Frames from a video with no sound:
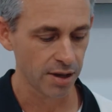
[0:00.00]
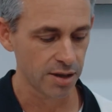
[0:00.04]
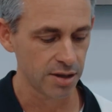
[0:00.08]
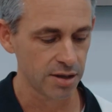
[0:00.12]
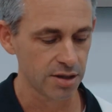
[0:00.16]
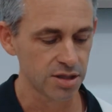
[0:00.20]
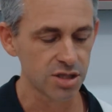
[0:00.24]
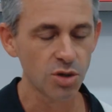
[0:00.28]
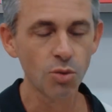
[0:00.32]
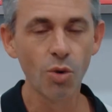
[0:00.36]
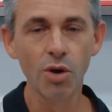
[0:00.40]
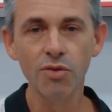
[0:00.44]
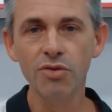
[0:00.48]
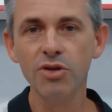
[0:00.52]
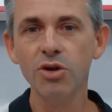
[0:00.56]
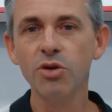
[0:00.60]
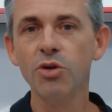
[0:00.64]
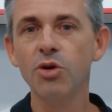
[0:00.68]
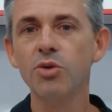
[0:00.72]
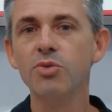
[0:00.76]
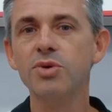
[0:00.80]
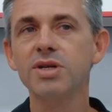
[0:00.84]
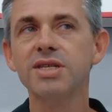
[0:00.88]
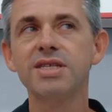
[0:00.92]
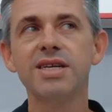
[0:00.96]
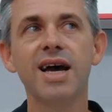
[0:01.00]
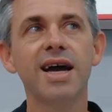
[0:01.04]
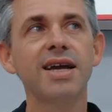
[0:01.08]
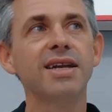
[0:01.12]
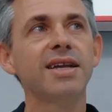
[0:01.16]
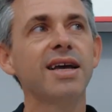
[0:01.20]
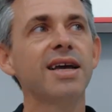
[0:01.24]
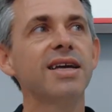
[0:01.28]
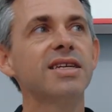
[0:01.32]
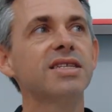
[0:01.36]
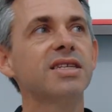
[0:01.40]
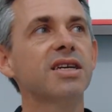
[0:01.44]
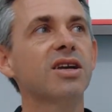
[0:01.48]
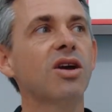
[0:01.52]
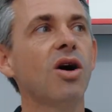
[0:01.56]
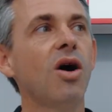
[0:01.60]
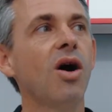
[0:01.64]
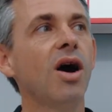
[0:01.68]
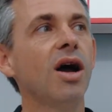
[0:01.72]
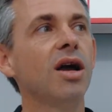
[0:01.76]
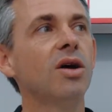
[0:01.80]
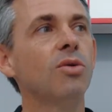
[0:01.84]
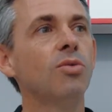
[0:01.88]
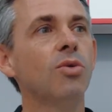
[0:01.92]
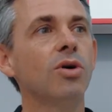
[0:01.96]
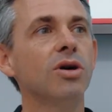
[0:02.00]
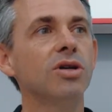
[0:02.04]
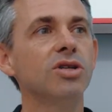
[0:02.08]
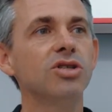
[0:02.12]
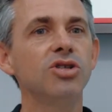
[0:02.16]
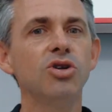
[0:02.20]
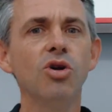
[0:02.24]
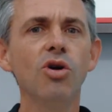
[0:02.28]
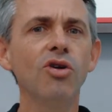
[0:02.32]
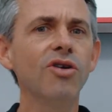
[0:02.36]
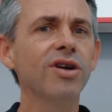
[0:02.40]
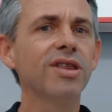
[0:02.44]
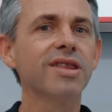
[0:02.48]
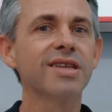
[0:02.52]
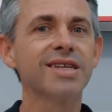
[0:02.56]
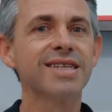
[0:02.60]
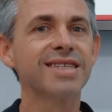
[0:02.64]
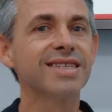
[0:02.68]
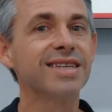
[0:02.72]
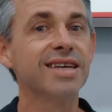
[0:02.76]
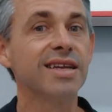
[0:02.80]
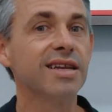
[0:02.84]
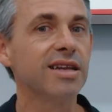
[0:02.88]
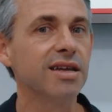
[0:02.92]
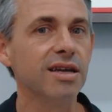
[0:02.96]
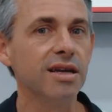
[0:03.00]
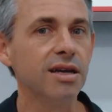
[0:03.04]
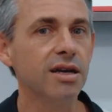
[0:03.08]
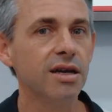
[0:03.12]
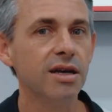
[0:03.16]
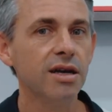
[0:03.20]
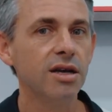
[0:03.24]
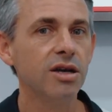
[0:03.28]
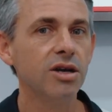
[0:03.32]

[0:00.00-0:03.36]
So what the Lord was saying to Hezekiah was, you're in the city,